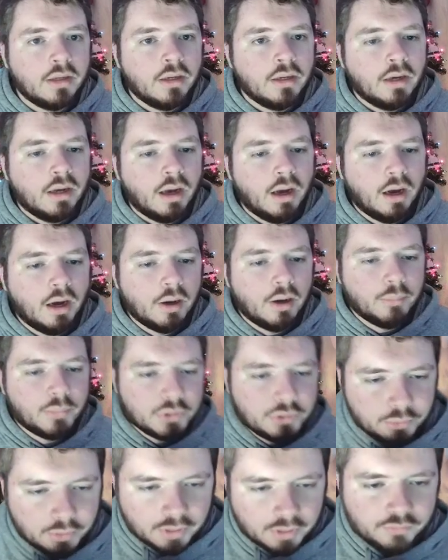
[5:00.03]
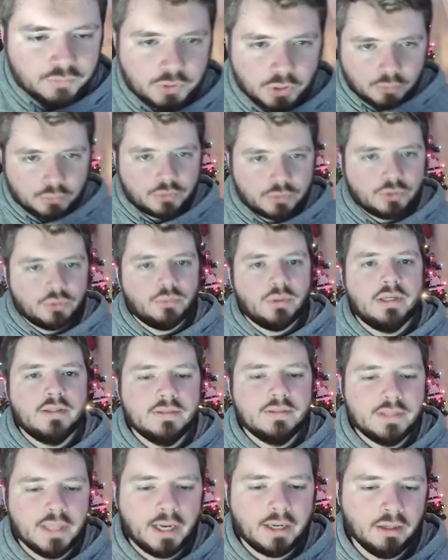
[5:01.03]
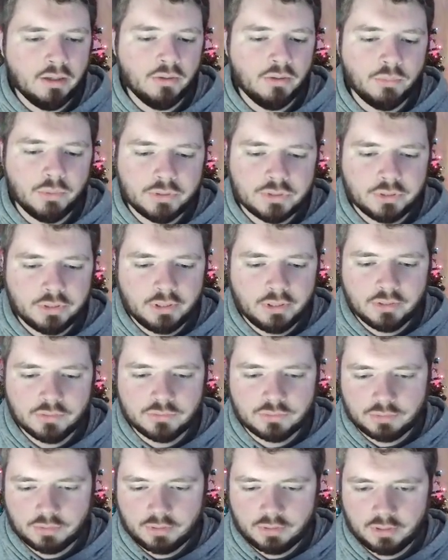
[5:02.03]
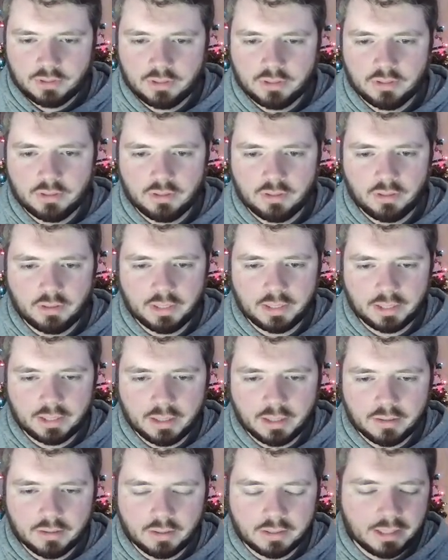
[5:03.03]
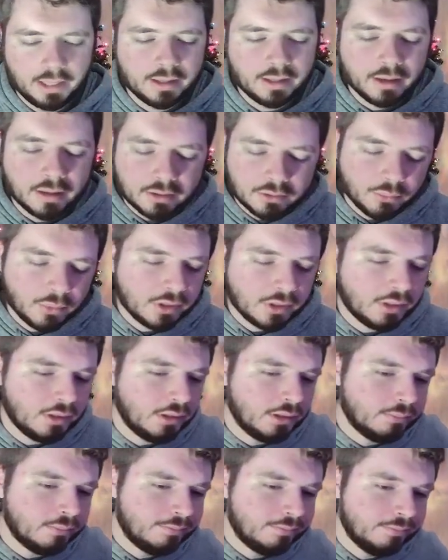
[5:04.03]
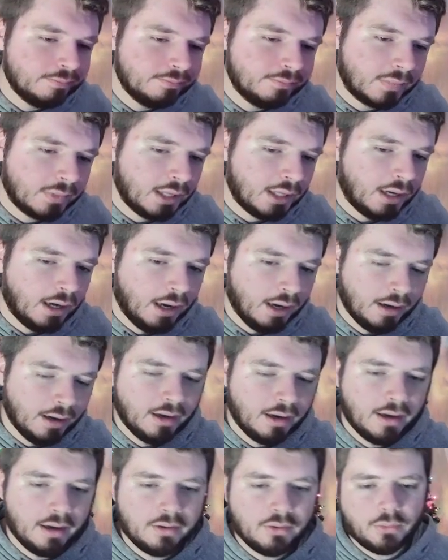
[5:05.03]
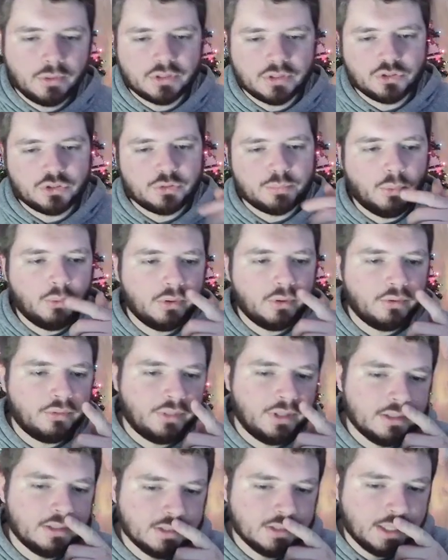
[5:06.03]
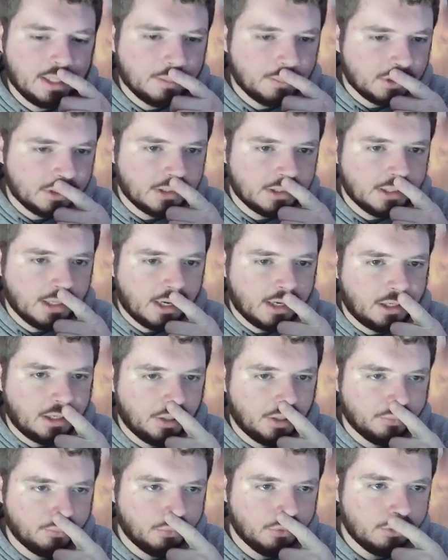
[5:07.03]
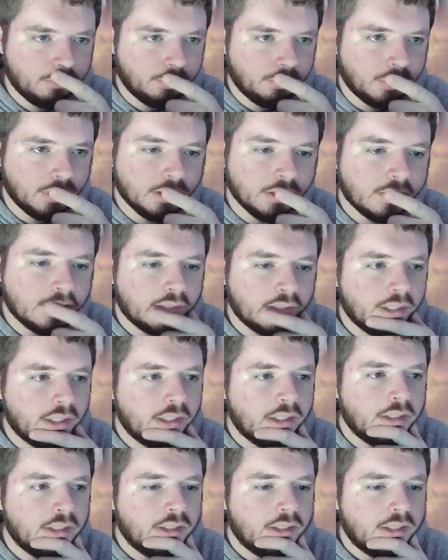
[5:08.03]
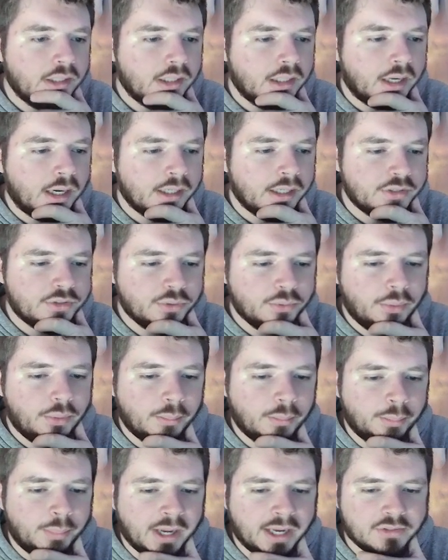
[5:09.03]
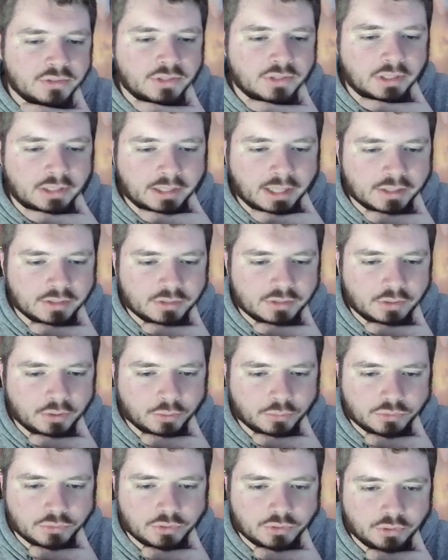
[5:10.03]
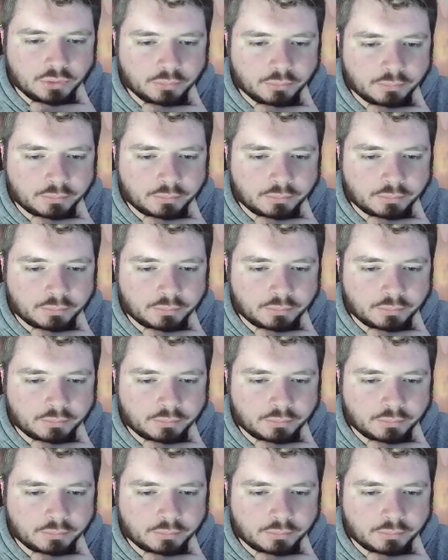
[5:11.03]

We do have Donu and Deka, which is like I don't want to spoil things. I am gonna knock on wood, but I do the best against those two.